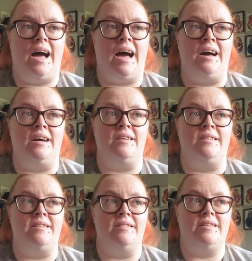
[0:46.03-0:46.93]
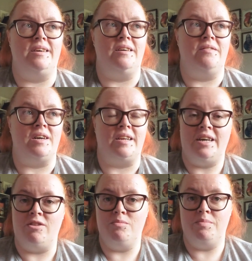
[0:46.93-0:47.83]
And if I can
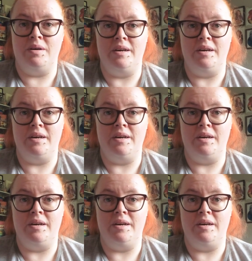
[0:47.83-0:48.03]
help